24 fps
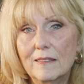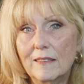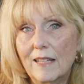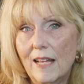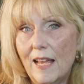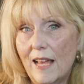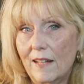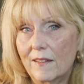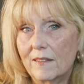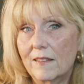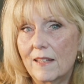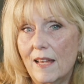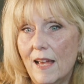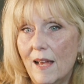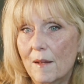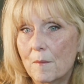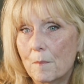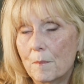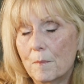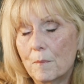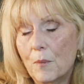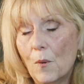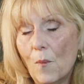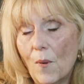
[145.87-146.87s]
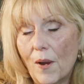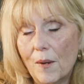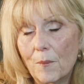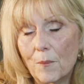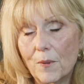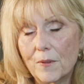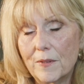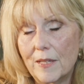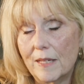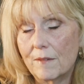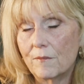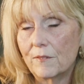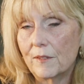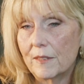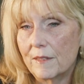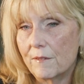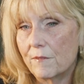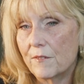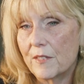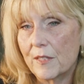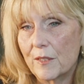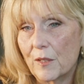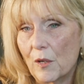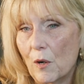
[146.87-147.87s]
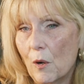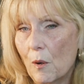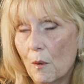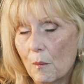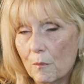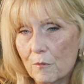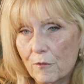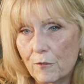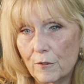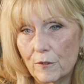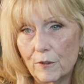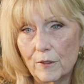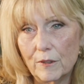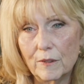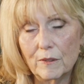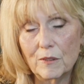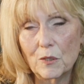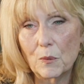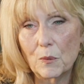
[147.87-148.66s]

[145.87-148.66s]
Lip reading: at that point where they've lived in a home for